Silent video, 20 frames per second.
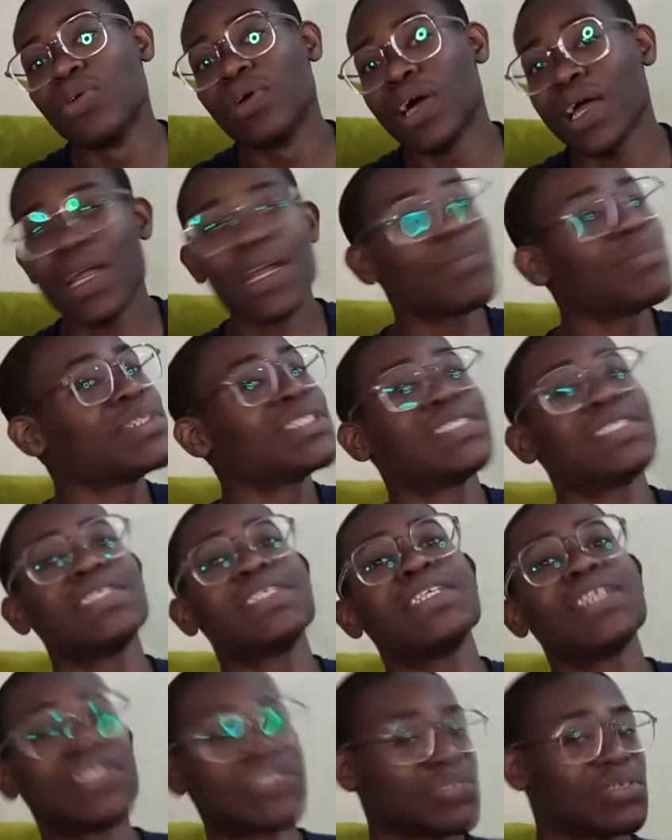I can't be
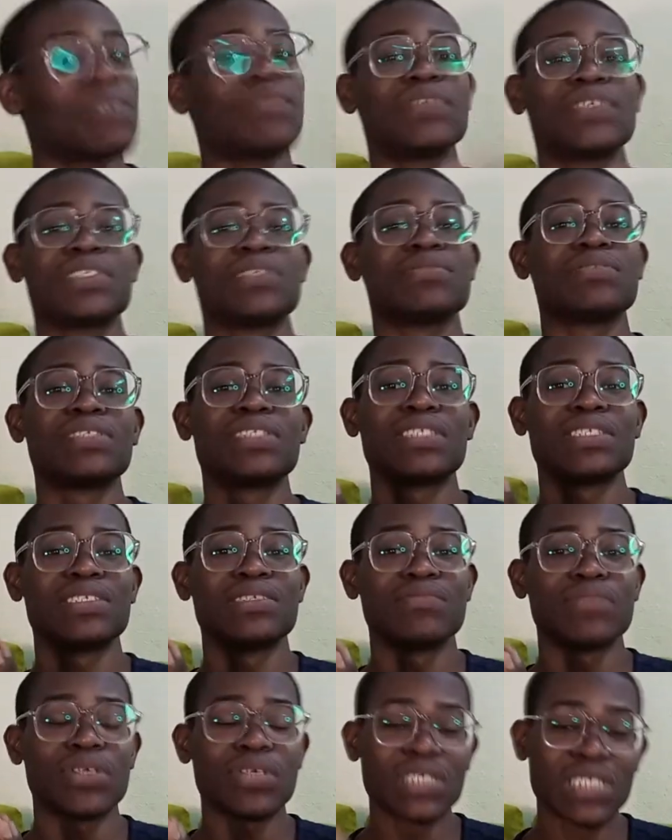saying yes to every single
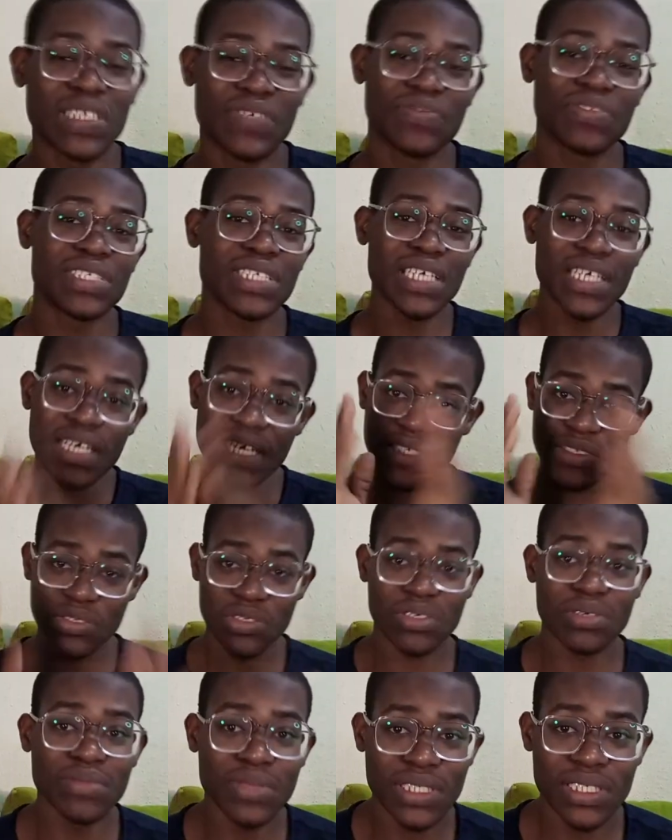thing, because if you say yes to
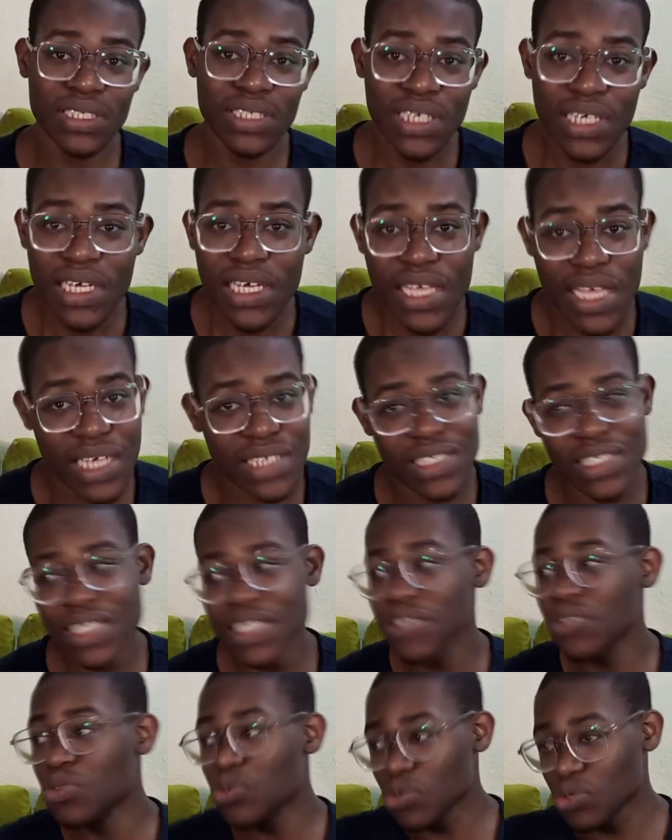something, you're
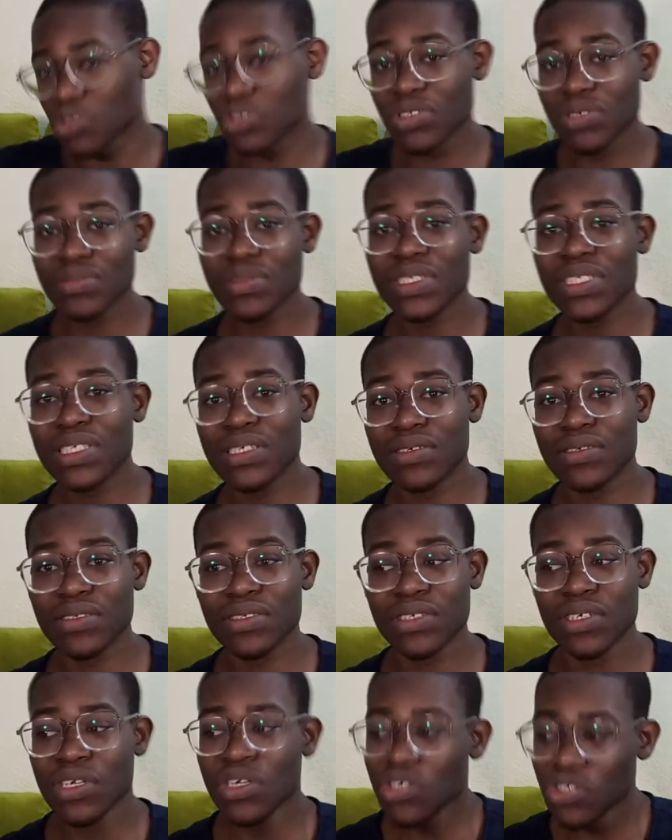saying no to something
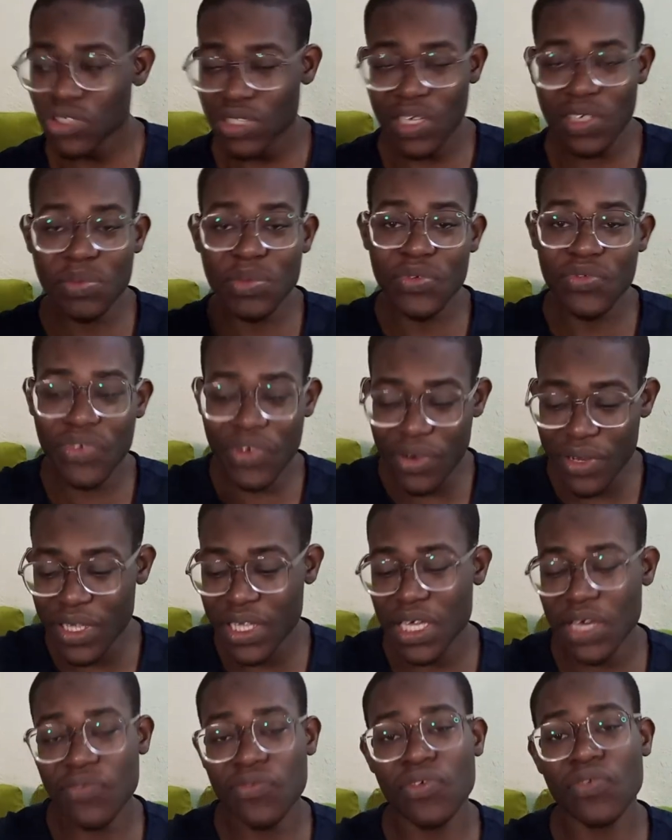else. So you have to be very
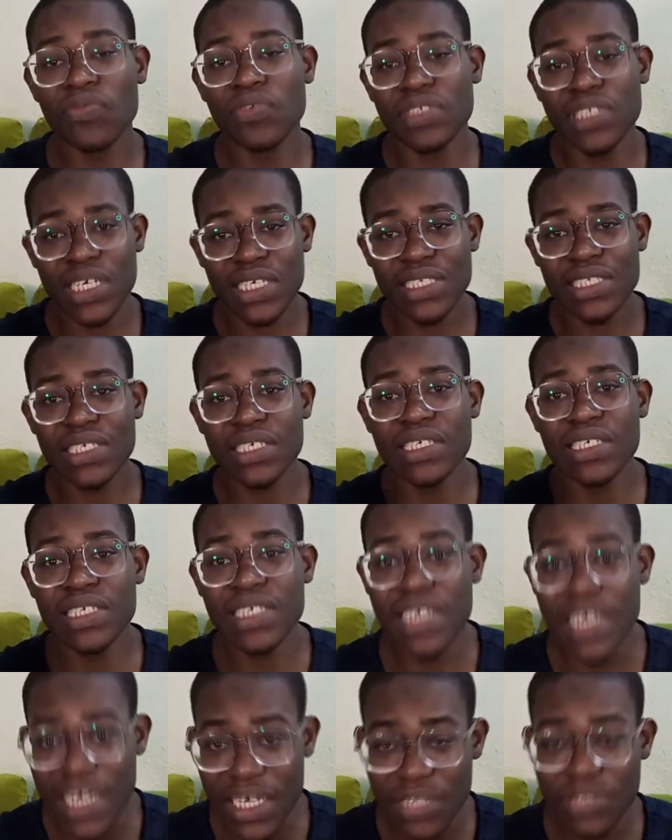careful of what you're saying
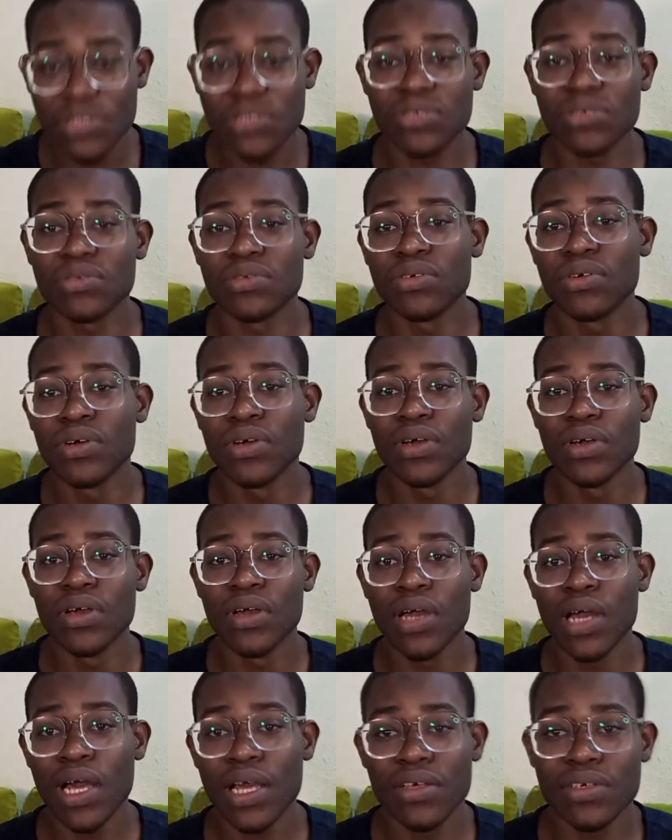yes to,
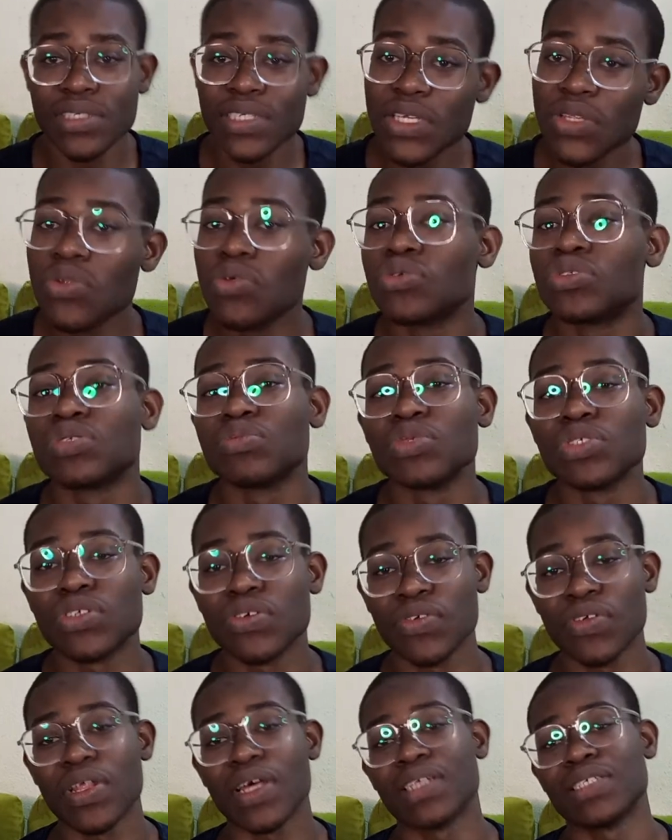and you say no to most of
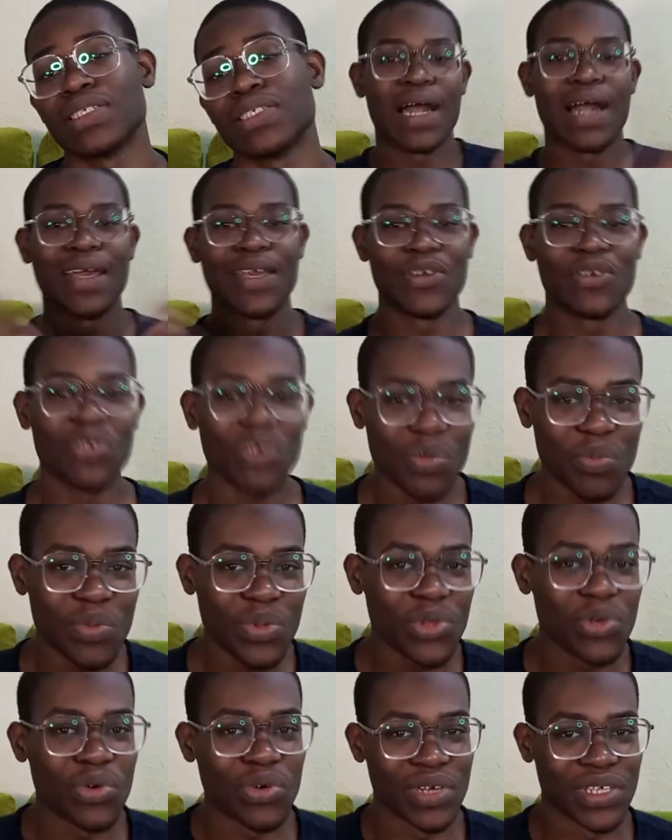the other things. I hope
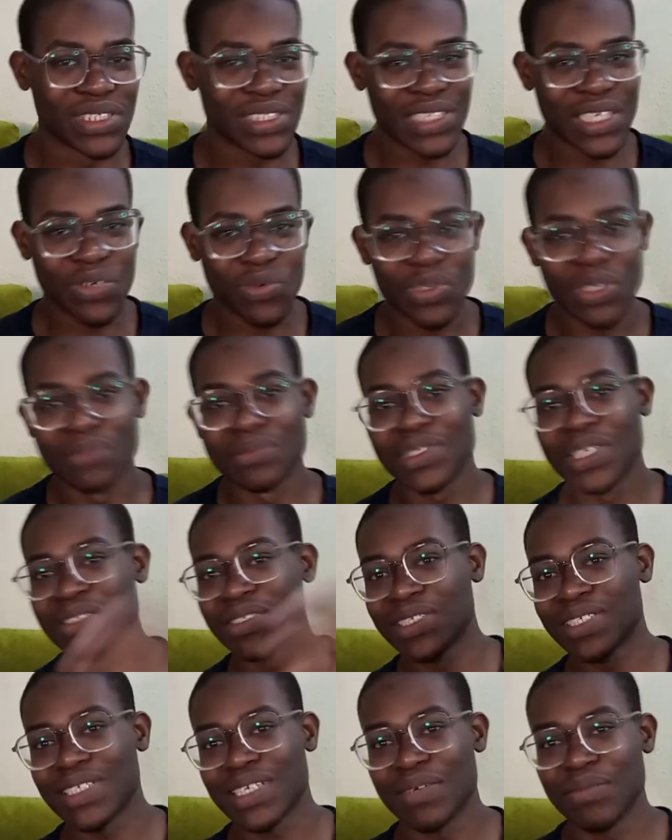you understand what I'm trying
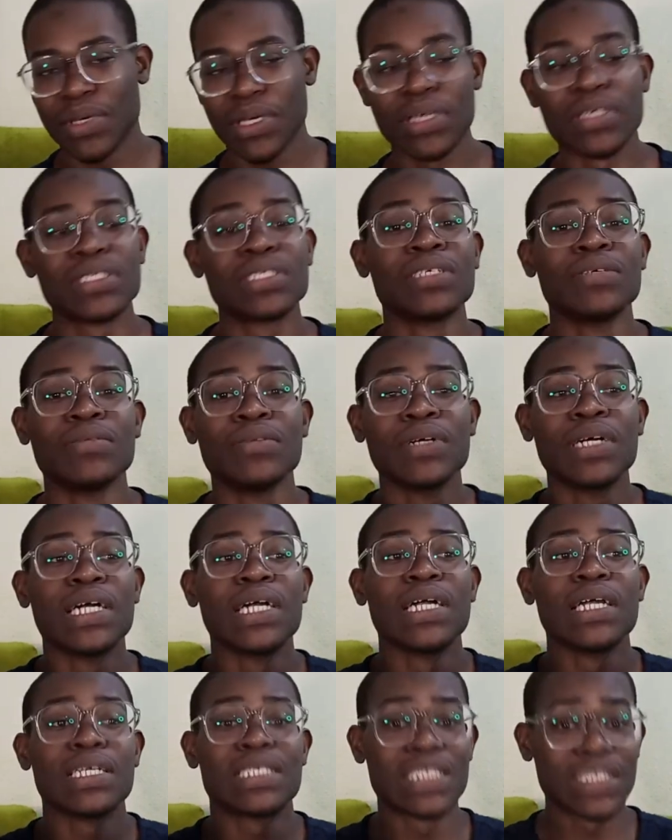to say, because
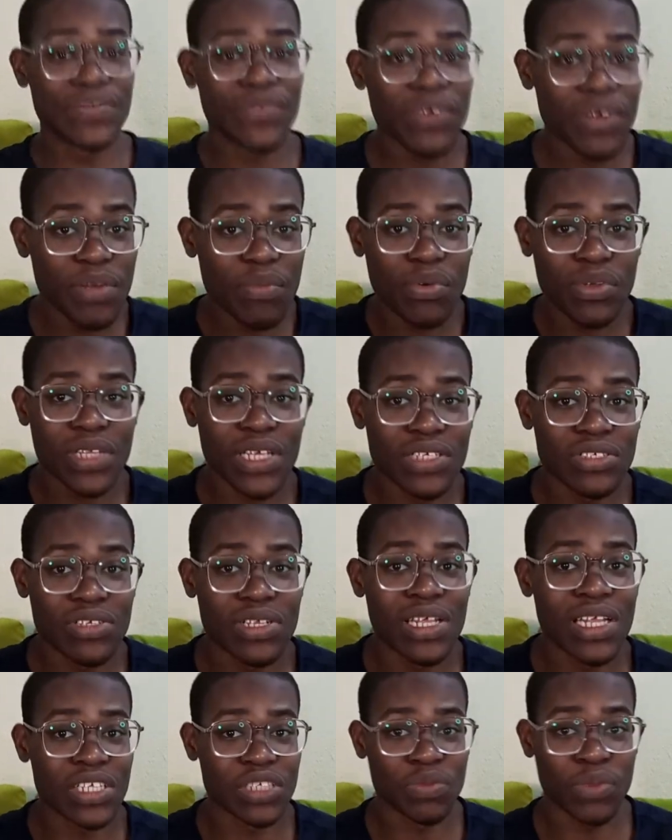it is very important to
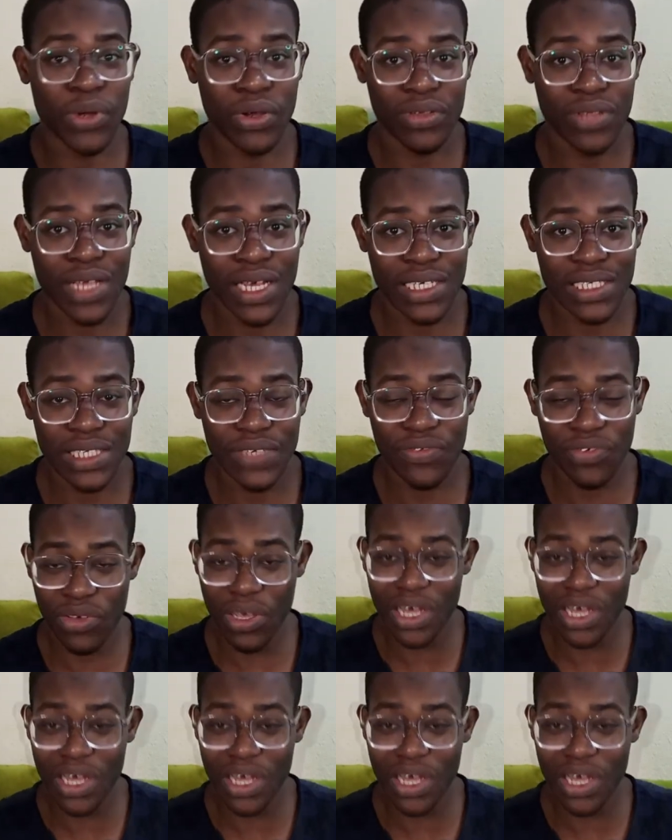learn how to prioritize. If you